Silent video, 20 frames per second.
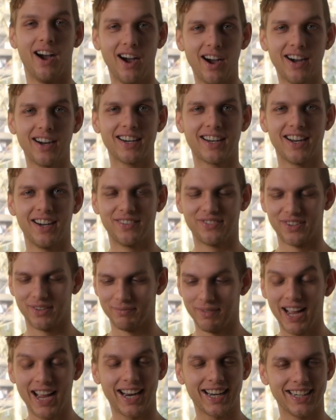hunk of a
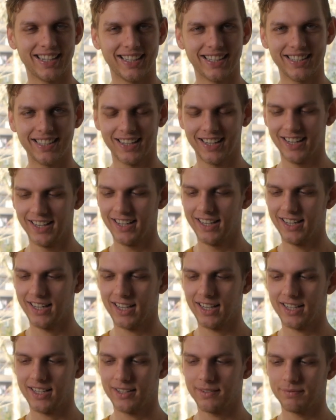magnet
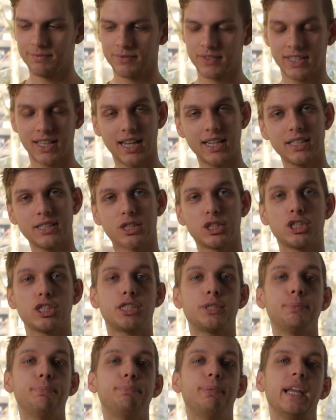that is
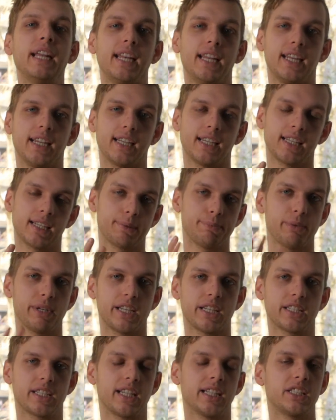spinning,
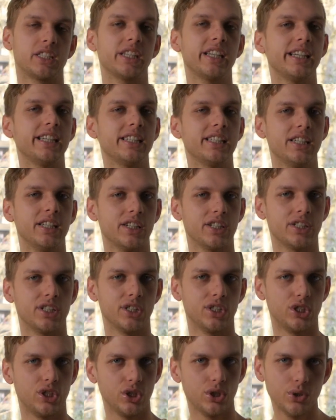because that's easier to
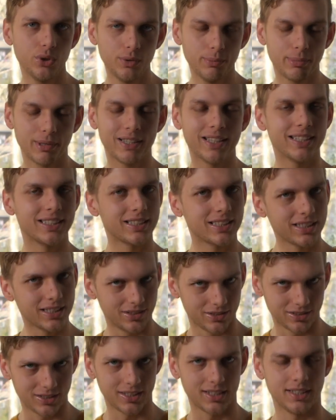do, but it's
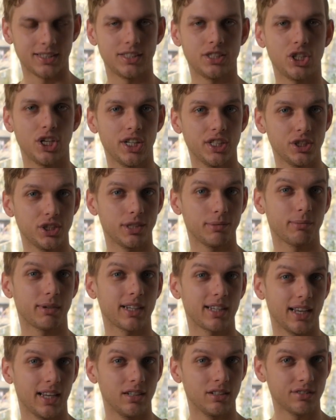still a changing
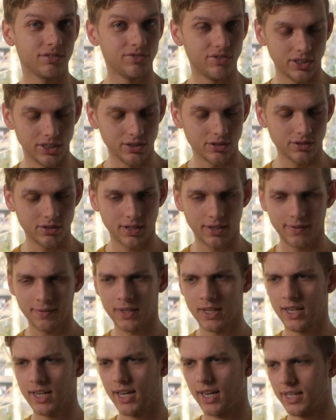magnetic field.
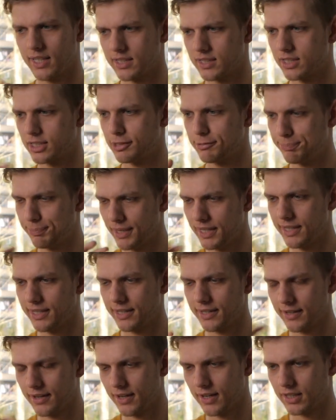And it's
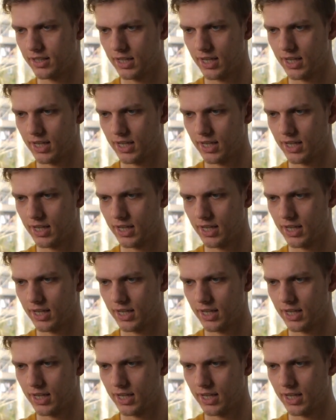spinning,